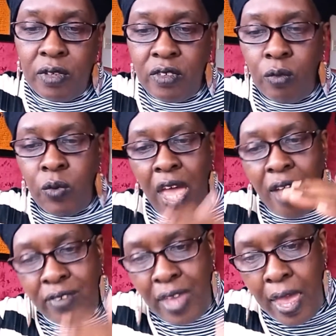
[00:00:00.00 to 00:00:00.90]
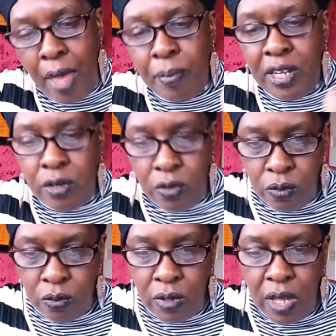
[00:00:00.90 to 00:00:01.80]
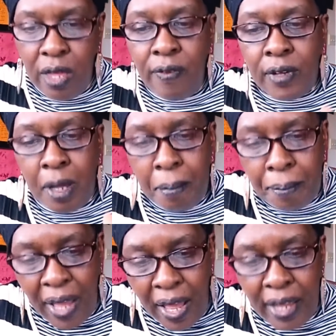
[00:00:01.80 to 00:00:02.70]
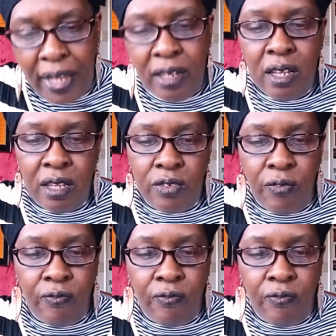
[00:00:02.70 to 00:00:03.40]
So we have Geb and Nut combined to